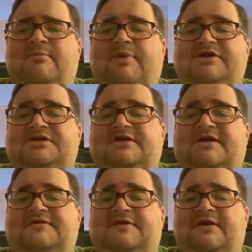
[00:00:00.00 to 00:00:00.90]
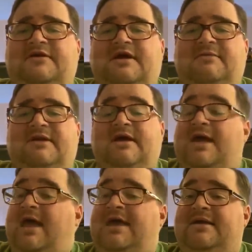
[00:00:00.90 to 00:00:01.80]
Budget, thanks for the entertainment day.
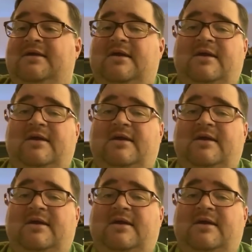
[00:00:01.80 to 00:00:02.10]
Hey,